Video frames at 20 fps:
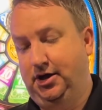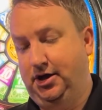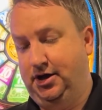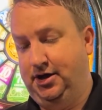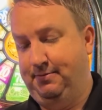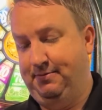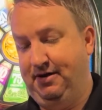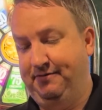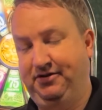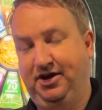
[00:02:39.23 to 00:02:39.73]

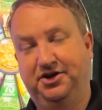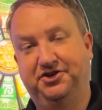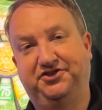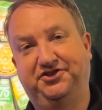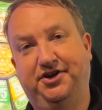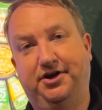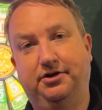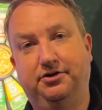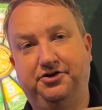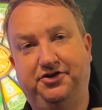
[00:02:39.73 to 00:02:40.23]
I've got a
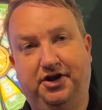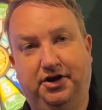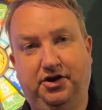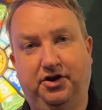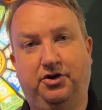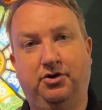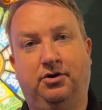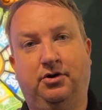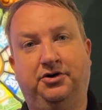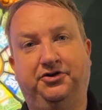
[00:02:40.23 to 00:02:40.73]
standard deck of
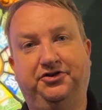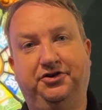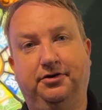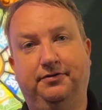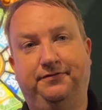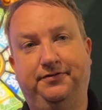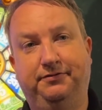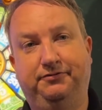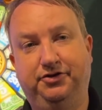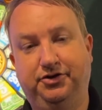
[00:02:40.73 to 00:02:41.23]
cards here,
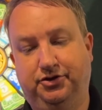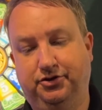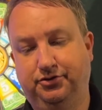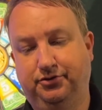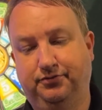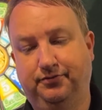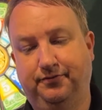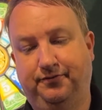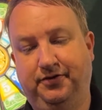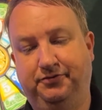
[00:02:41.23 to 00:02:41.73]

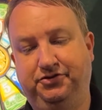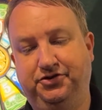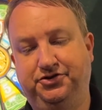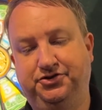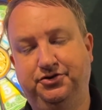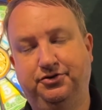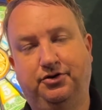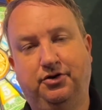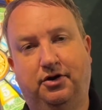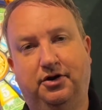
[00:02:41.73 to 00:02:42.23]

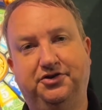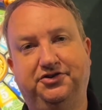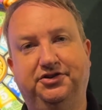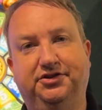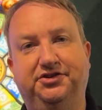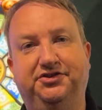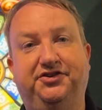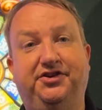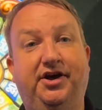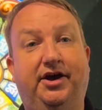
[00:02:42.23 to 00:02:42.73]
52 cards in
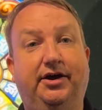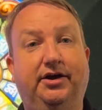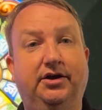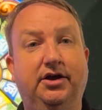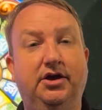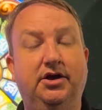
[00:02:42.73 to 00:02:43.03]
this deck.